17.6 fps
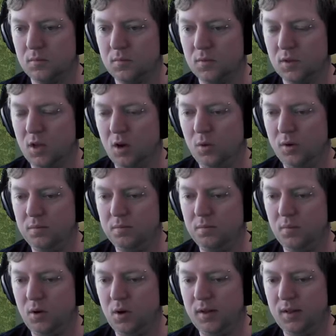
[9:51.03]
I wouldn't
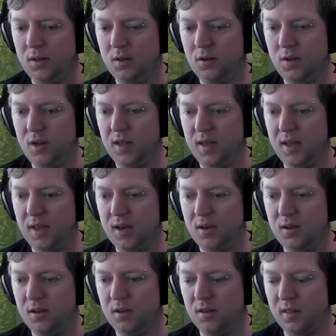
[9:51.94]
mind learning how to
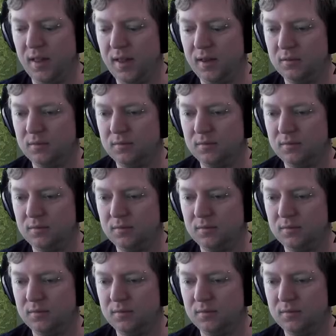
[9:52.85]
do that.